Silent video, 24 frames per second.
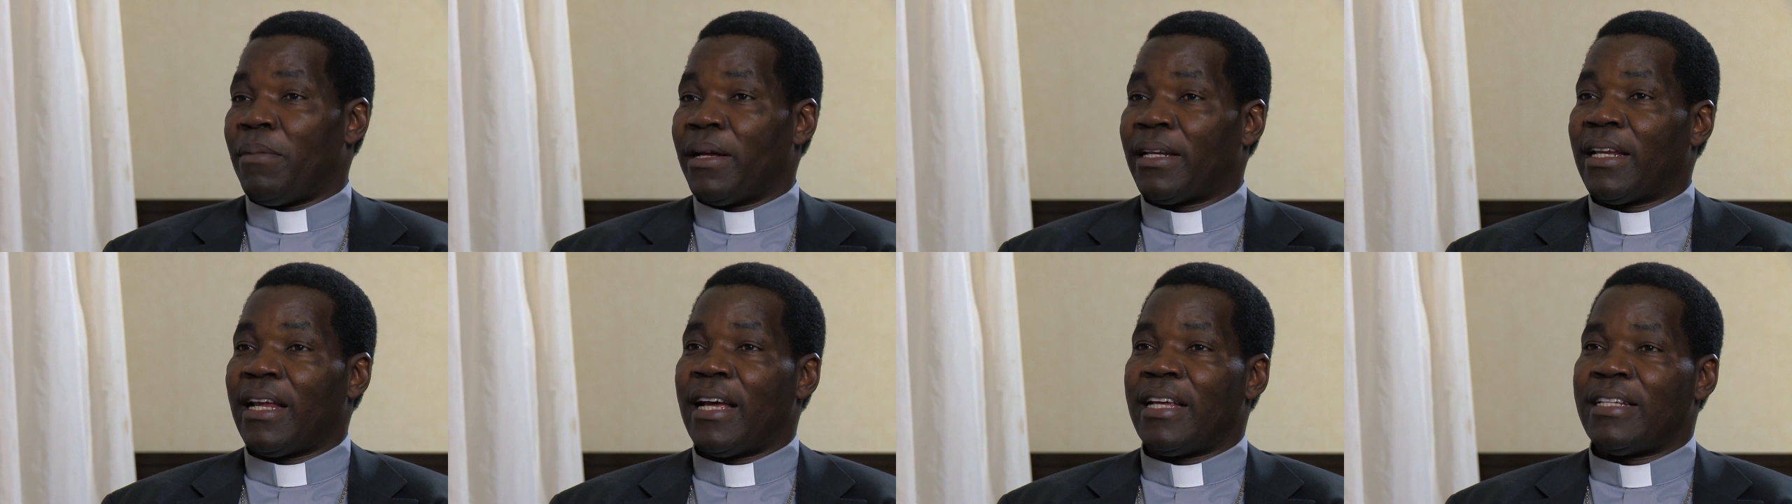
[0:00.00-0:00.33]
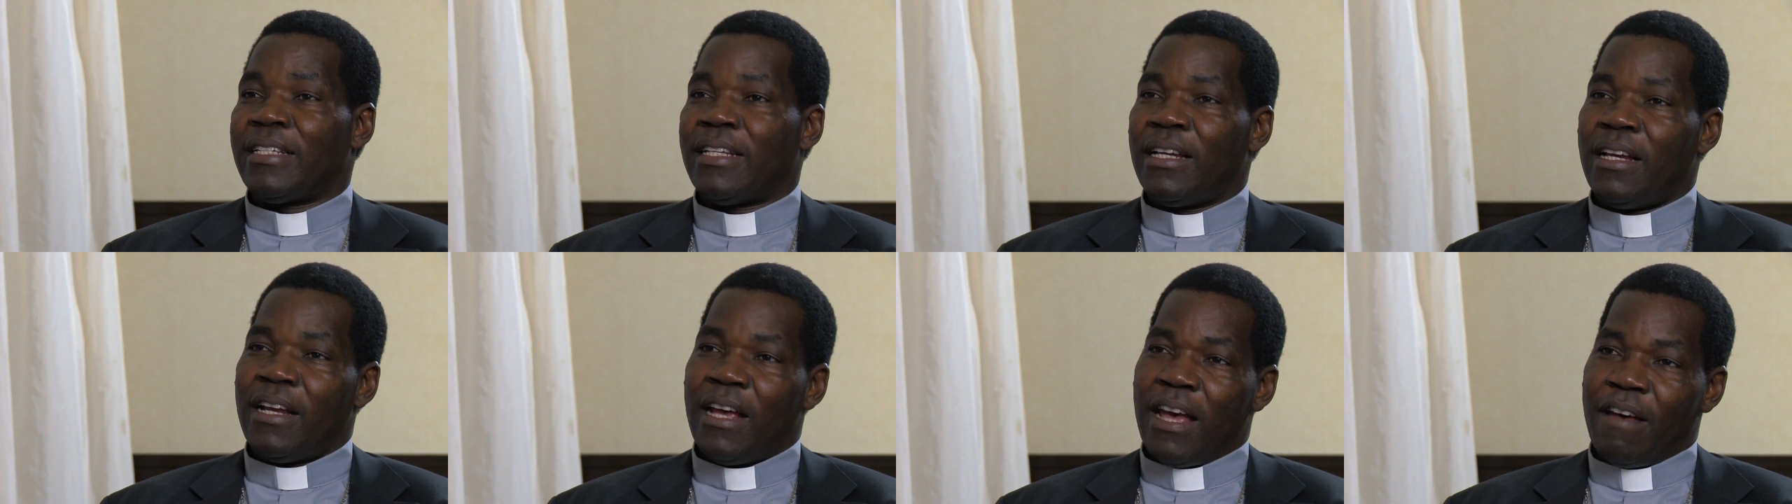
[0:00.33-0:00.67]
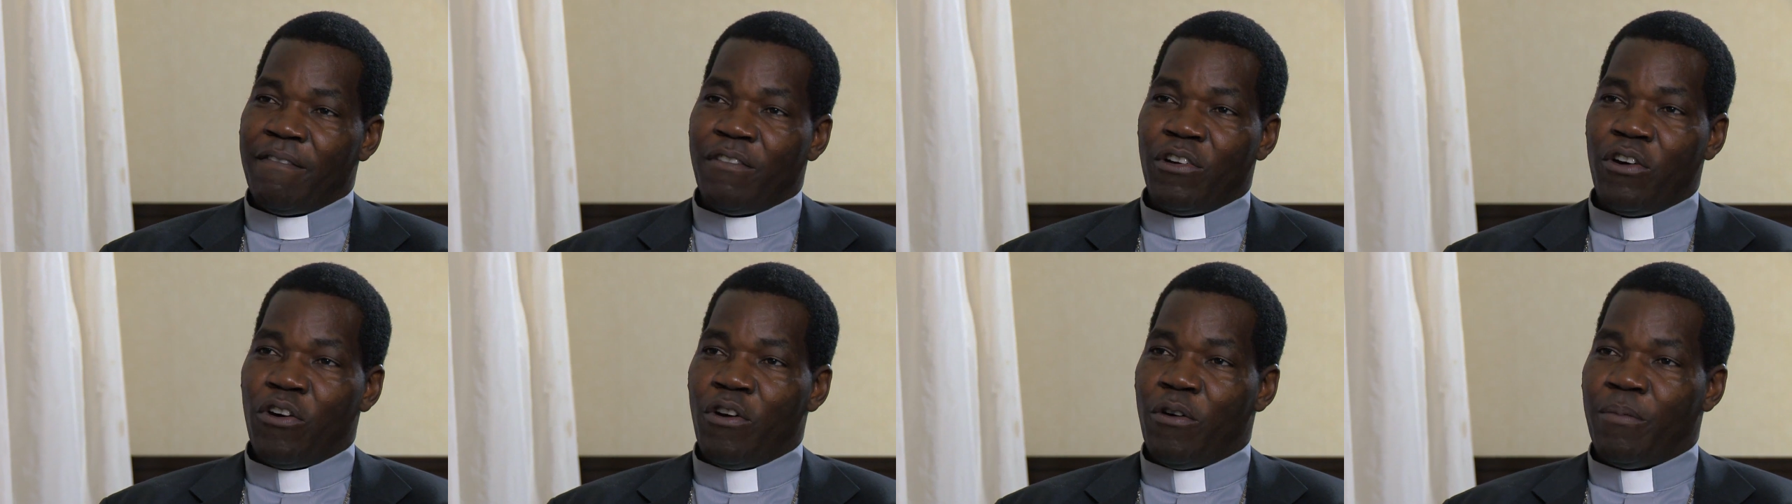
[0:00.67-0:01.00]
but I still
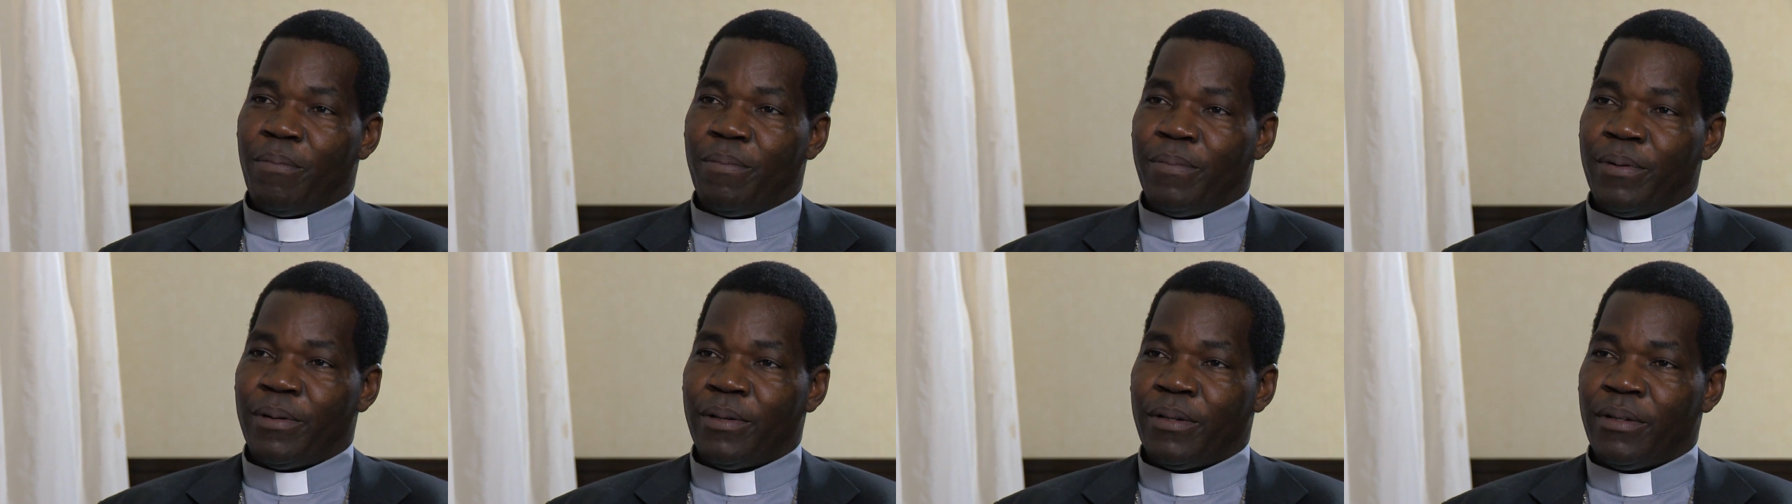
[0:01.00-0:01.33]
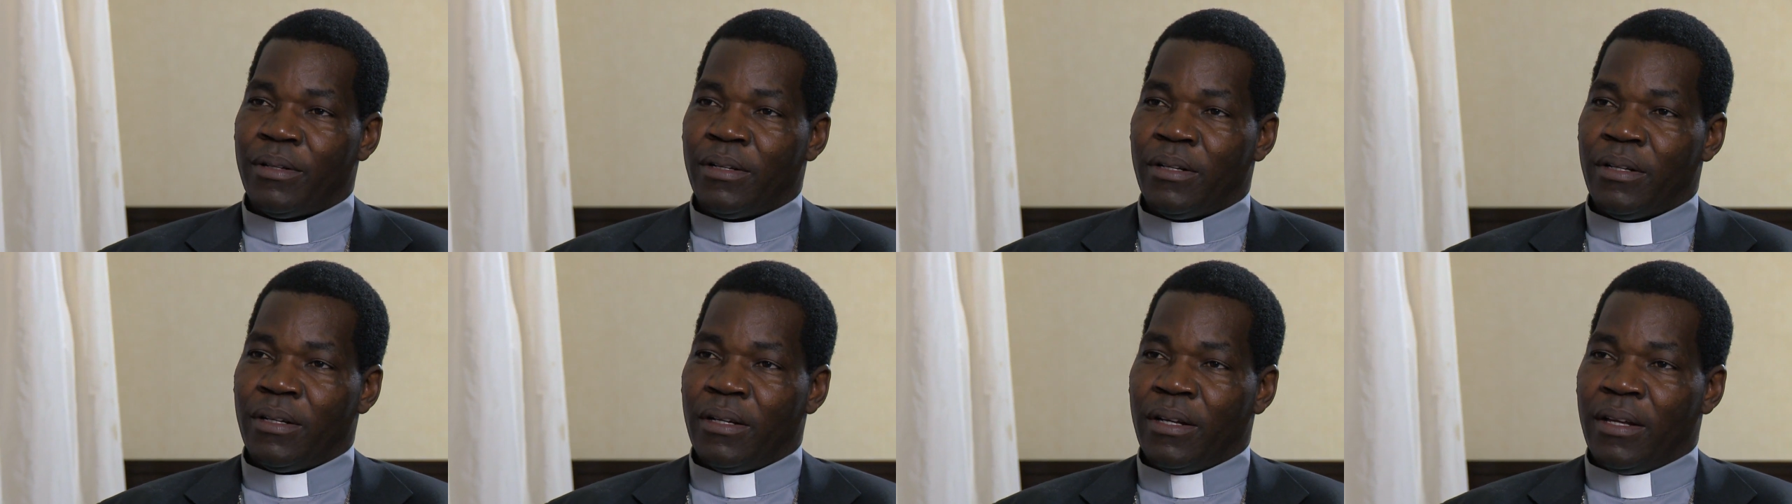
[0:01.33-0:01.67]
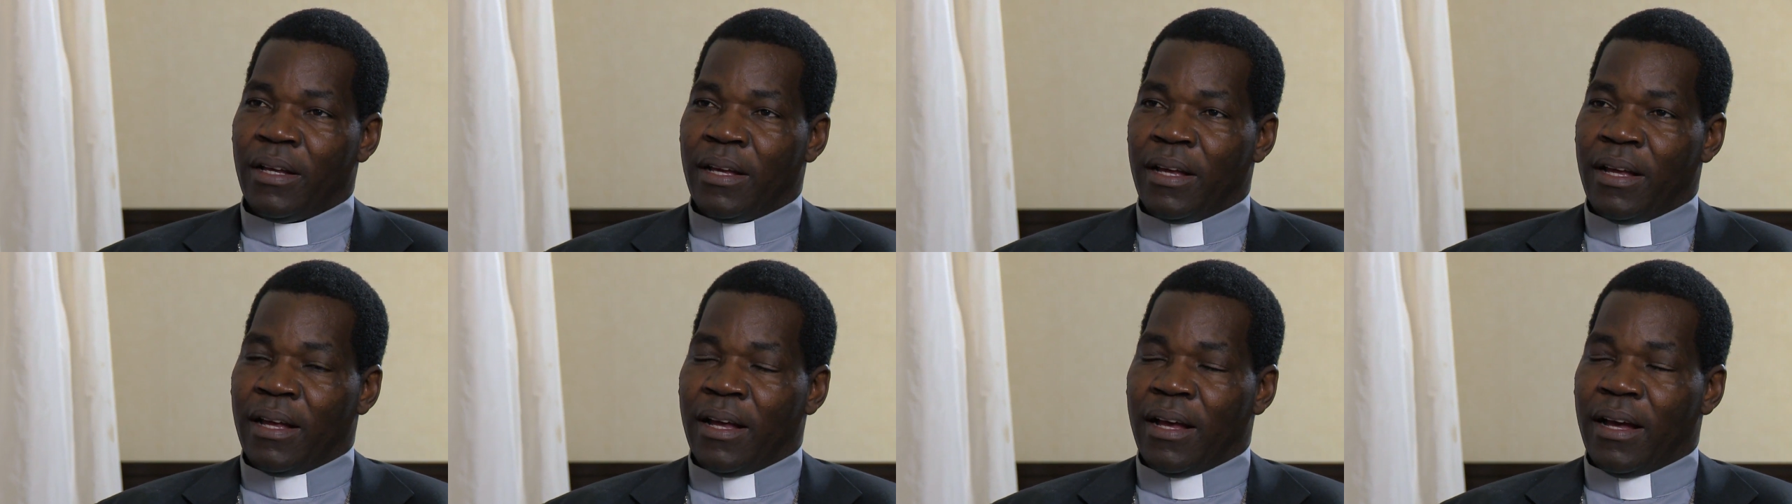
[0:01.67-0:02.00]
have hope.
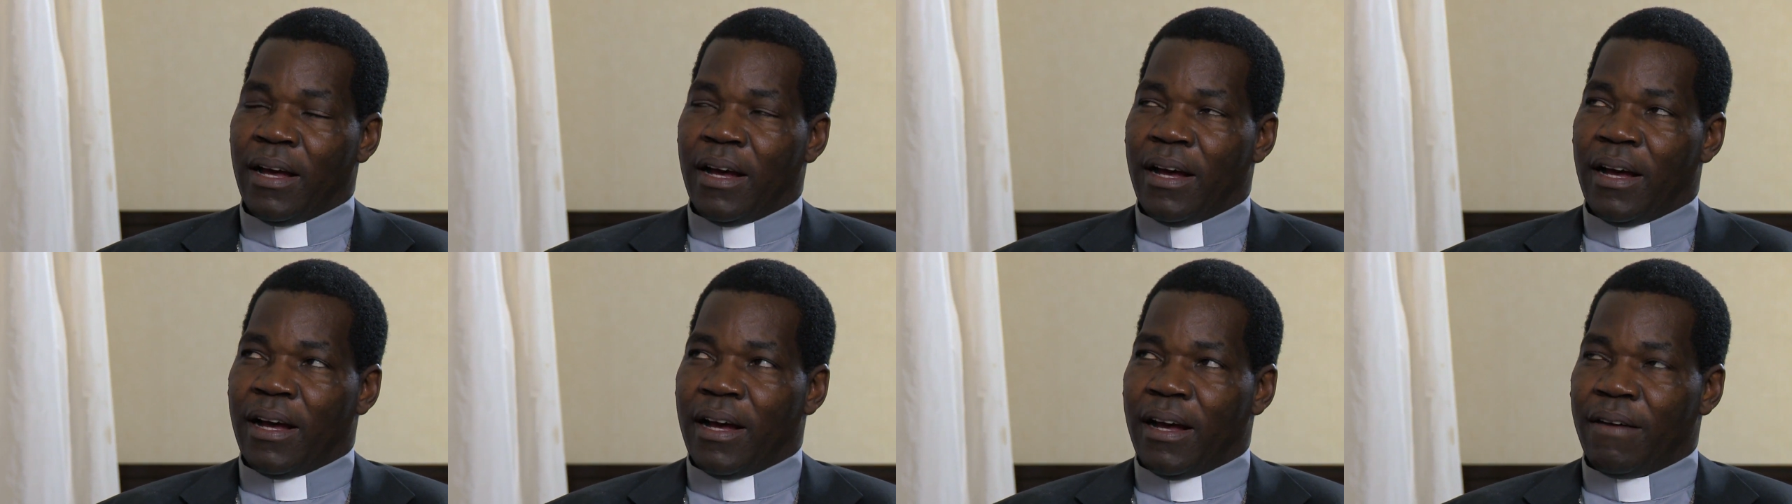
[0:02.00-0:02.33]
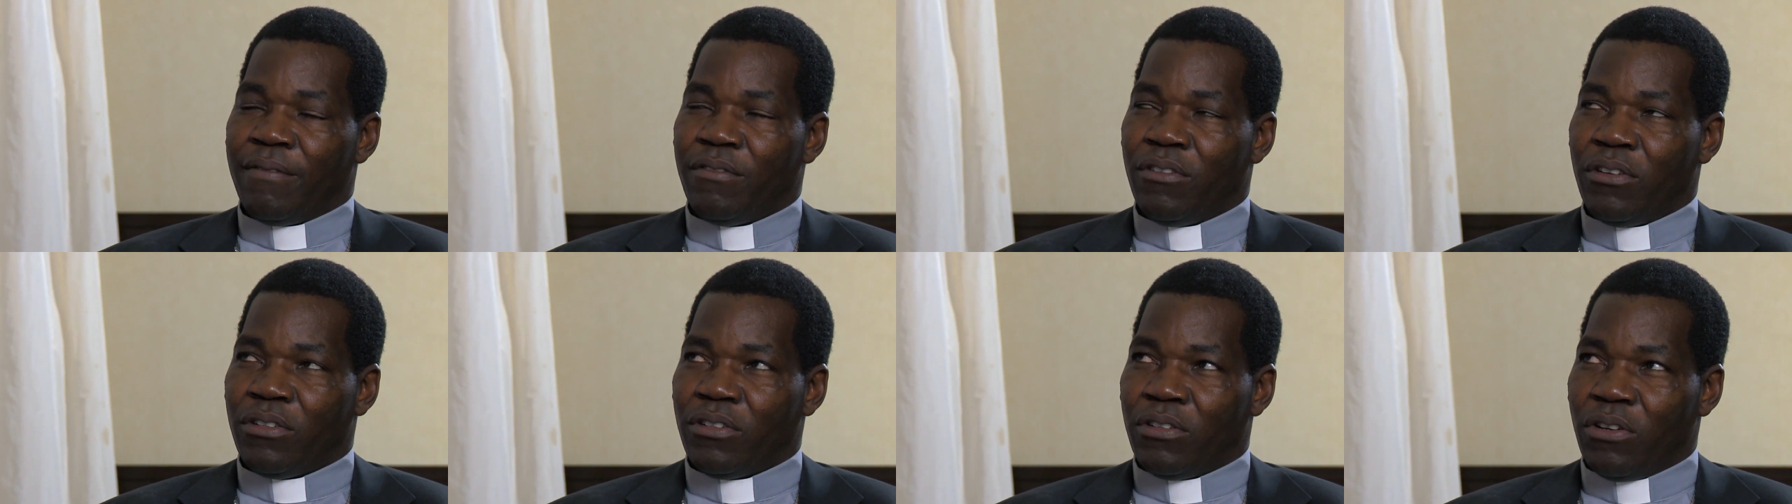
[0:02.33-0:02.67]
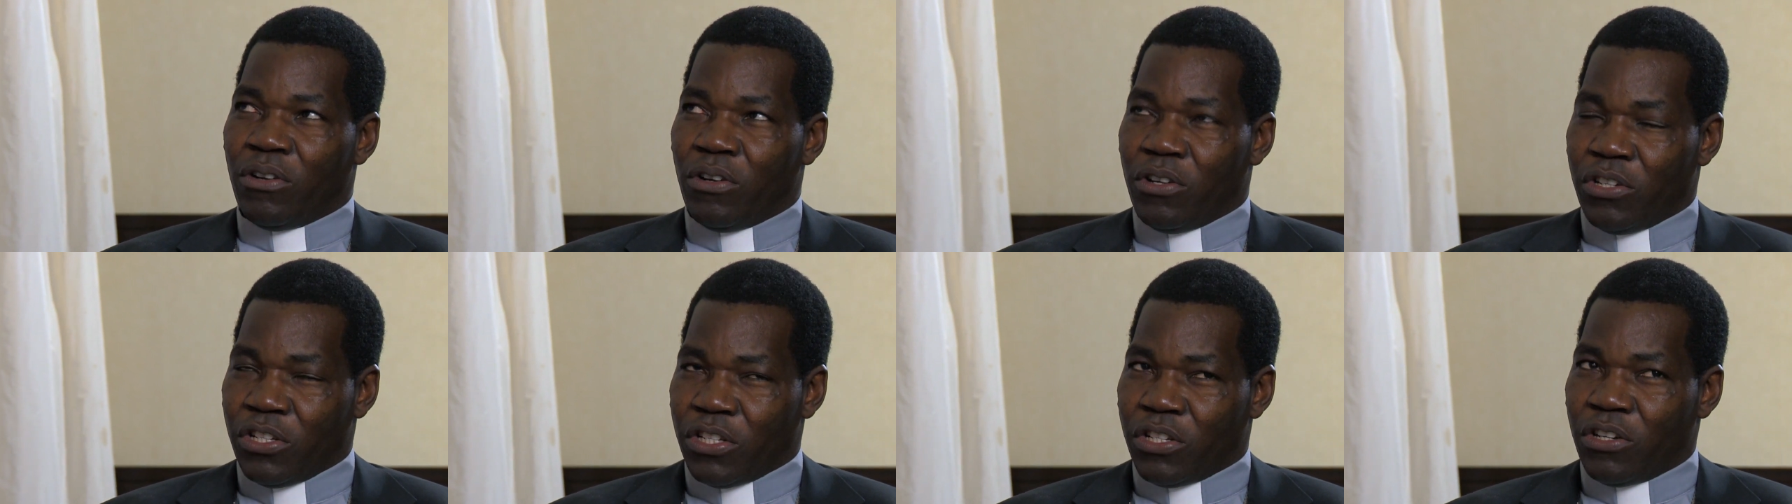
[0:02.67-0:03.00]
I've not
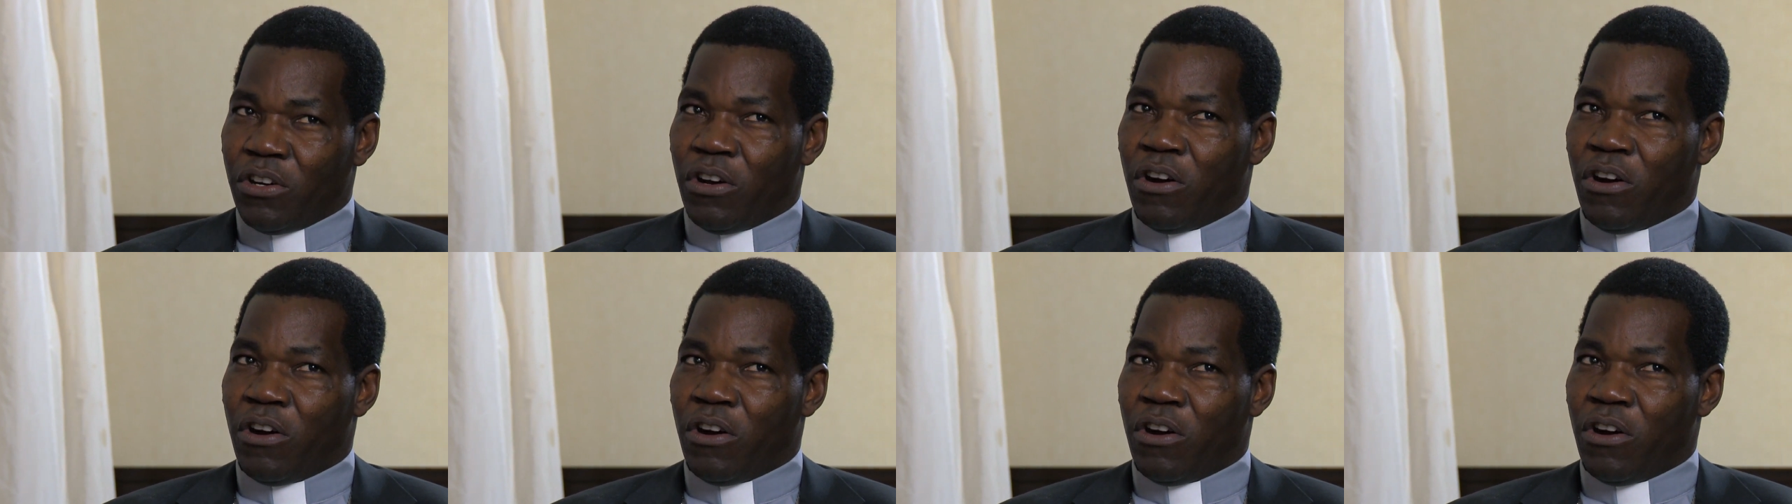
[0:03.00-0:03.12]
lost